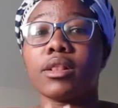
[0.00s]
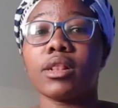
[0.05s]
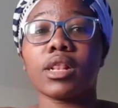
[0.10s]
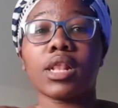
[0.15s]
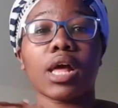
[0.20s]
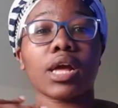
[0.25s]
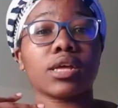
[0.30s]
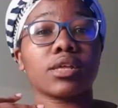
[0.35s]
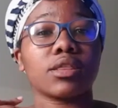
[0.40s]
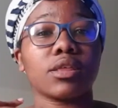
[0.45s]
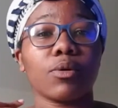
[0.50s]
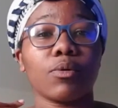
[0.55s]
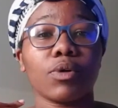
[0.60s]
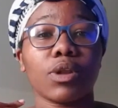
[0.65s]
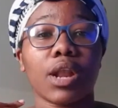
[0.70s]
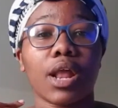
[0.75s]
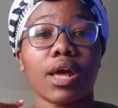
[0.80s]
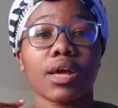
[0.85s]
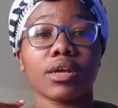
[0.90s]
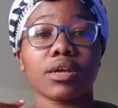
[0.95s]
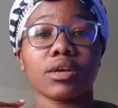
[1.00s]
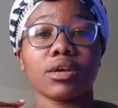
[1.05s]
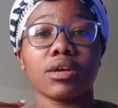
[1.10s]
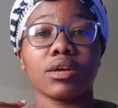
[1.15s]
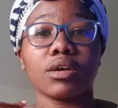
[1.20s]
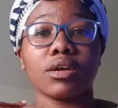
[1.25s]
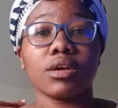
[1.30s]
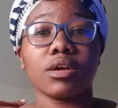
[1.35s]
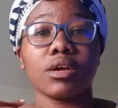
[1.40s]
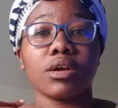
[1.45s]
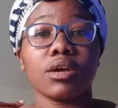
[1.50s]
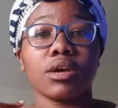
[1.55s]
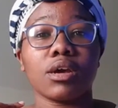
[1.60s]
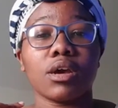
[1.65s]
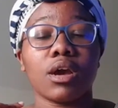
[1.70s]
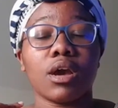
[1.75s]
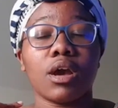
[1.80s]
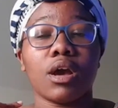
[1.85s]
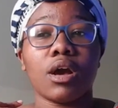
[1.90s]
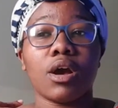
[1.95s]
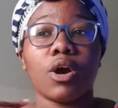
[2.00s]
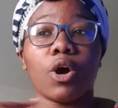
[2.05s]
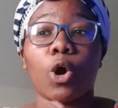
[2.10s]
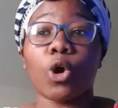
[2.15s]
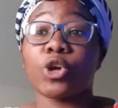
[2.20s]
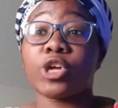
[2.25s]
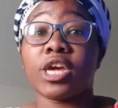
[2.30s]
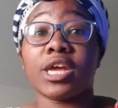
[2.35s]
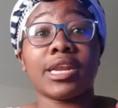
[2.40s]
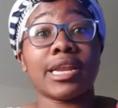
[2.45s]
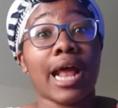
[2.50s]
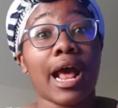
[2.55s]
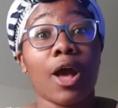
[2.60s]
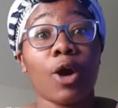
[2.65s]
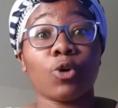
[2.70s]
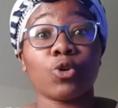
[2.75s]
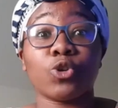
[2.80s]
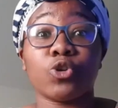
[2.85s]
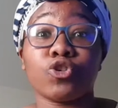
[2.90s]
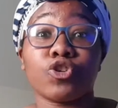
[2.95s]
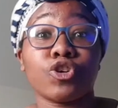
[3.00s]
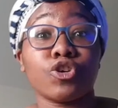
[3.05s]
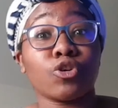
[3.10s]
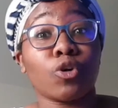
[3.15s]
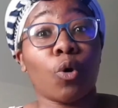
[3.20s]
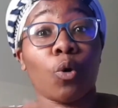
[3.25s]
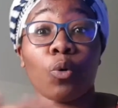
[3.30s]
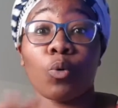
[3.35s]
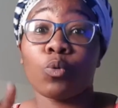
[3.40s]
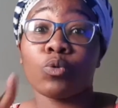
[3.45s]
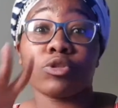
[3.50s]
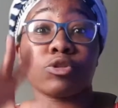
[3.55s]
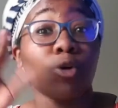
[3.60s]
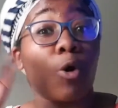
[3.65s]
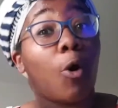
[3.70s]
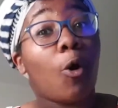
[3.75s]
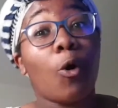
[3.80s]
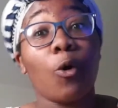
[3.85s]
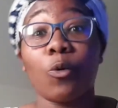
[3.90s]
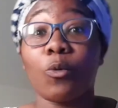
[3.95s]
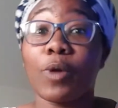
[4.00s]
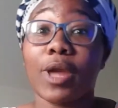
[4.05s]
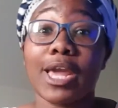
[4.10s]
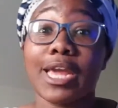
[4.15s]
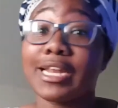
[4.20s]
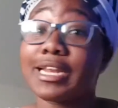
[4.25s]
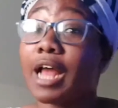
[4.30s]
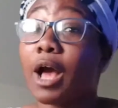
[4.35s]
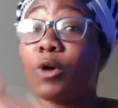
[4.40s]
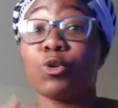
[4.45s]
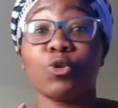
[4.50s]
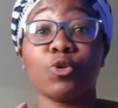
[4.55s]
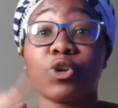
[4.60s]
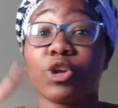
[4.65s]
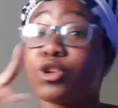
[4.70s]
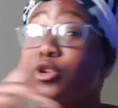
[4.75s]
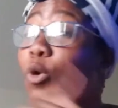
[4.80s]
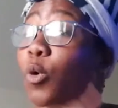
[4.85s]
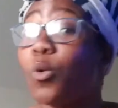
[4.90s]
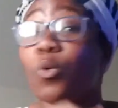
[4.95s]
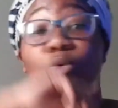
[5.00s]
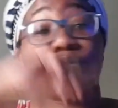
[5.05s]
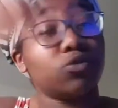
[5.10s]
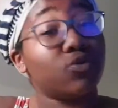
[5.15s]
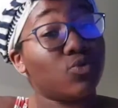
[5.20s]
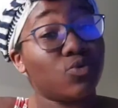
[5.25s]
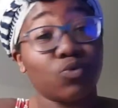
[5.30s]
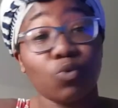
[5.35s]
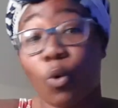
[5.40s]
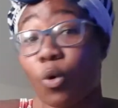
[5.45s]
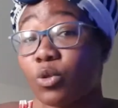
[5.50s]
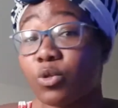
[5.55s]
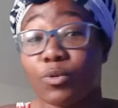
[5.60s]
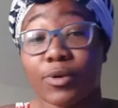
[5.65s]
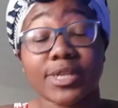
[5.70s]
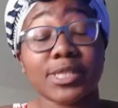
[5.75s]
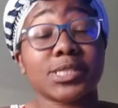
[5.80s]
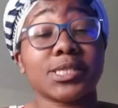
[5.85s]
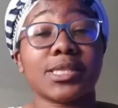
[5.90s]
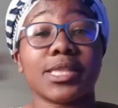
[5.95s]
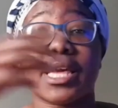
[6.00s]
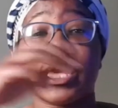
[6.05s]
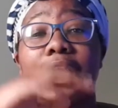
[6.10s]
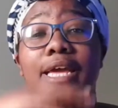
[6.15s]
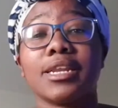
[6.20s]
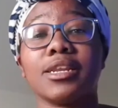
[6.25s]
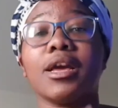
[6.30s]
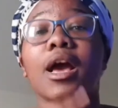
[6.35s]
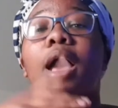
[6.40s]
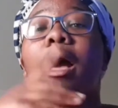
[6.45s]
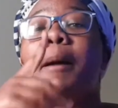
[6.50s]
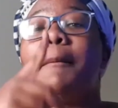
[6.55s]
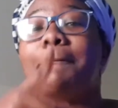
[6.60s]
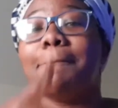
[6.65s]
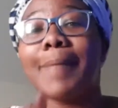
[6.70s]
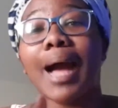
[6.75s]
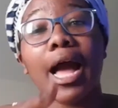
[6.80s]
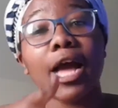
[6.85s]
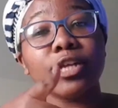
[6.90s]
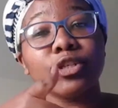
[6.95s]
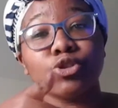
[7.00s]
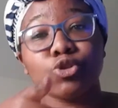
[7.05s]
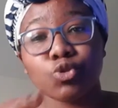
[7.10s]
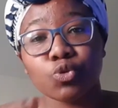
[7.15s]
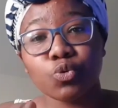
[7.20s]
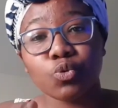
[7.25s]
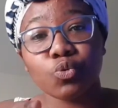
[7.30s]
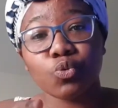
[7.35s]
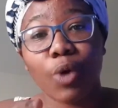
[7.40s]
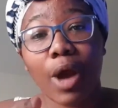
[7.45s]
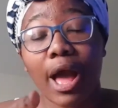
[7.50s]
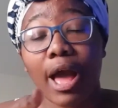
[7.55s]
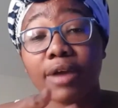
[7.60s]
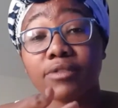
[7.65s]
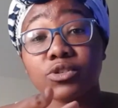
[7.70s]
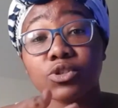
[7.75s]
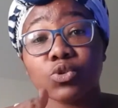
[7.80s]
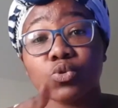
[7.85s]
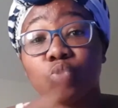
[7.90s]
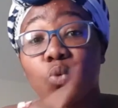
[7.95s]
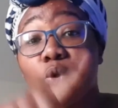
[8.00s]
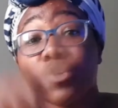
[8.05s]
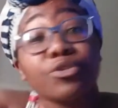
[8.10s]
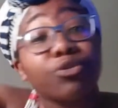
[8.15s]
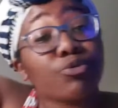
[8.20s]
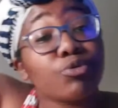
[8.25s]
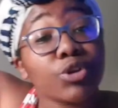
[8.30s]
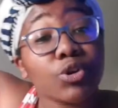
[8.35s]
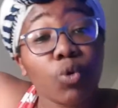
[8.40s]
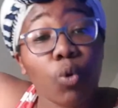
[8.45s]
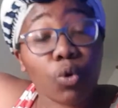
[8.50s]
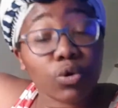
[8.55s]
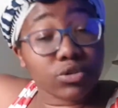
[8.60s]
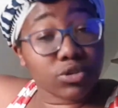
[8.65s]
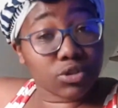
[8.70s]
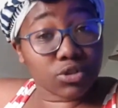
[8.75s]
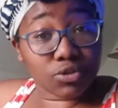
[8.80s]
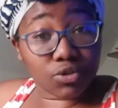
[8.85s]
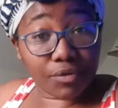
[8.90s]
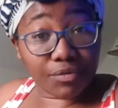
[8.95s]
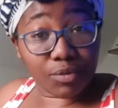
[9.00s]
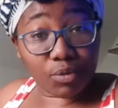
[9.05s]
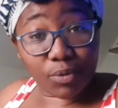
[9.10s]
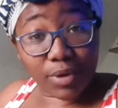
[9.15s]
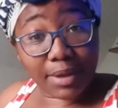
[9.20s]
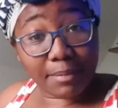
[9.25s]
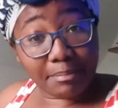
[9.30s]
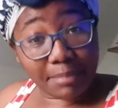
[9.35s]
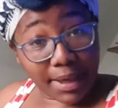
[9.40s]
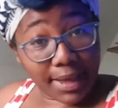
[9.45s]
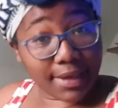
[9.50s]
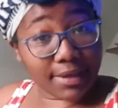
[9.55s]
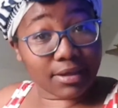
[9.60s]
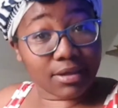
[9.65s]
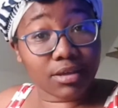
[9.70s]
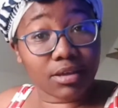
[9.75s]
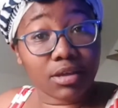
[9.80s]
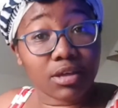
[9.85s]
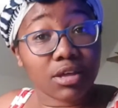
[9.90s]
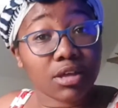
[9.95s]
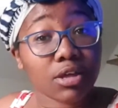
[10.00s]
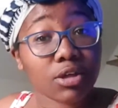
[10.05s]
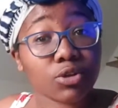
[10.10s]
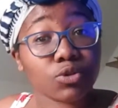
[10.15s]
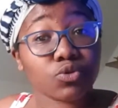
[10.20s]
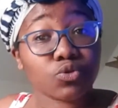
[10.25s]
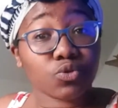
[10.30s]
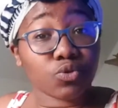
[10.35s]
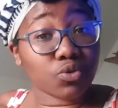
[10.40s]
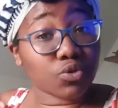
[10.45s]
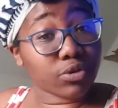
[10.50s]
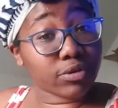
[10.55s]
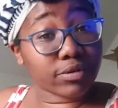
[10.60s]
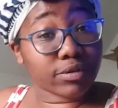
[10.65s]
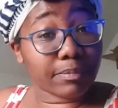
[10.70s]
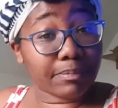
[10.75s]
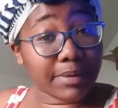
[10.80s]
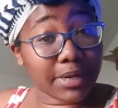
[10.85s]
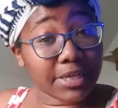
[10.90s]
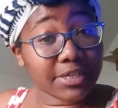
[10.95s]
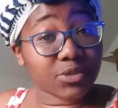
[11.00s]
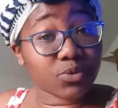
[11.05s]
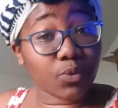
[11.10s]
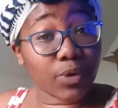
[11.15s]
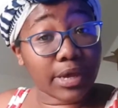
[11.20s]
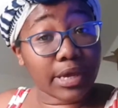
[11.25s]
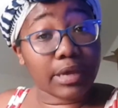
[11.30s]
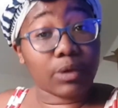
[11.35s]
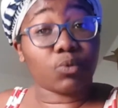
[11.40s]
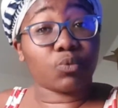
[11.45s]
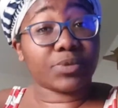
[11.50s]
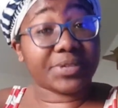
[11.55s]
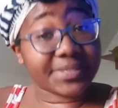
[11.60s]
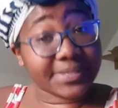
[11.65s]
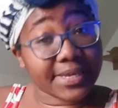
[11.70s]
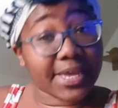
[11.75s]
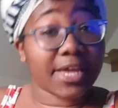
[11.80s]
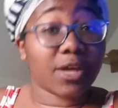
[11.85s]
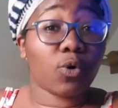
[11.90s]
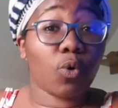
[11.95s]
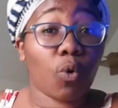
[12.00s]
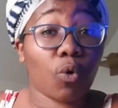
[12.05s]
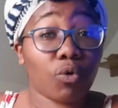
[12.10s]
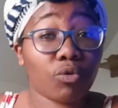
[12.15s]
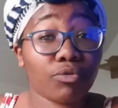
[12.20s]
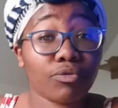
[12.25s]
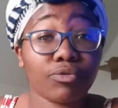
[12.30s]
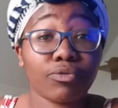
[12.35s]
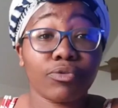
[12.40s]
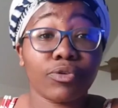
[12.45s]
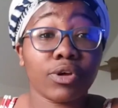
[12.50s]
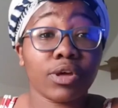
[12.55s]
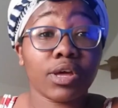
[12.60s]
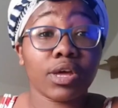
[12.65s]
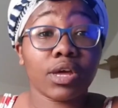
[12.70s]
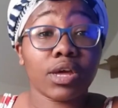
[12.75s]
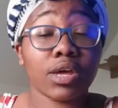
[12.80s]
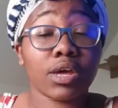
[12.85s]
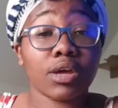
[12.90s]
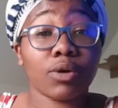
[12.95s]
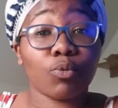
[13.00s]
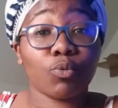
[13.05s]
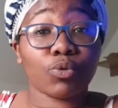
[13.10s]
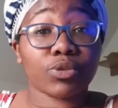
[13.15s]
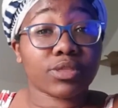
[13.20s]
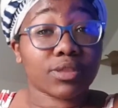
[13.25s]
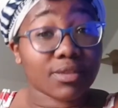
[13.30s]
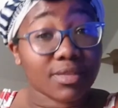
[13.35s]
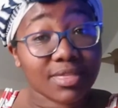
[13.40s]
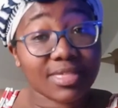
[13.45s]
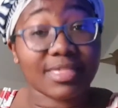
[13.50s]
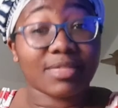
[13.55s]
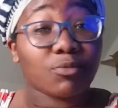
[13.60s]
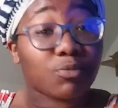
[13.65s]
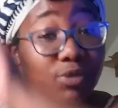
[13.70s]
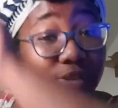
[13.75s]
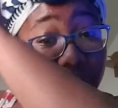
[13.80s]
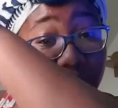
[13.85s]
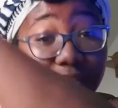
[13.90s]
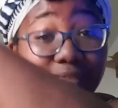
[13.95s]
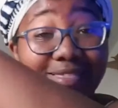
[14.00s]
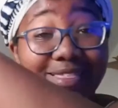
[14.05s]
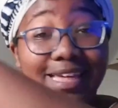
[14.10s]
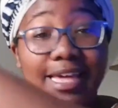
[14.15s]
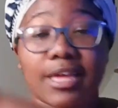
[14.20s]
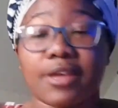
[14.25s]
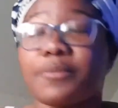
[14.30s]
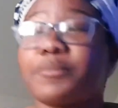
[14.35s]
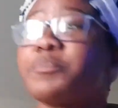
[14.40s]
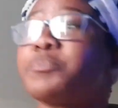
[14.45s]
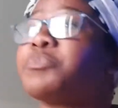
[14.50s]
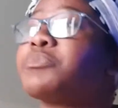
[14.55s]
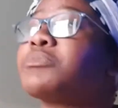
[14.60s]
like, they were like, okay, now you can go the whole way. Now you can go all the way to the end. Mind you, I just walked 3/4 of the way back to the place where we take off with the thing.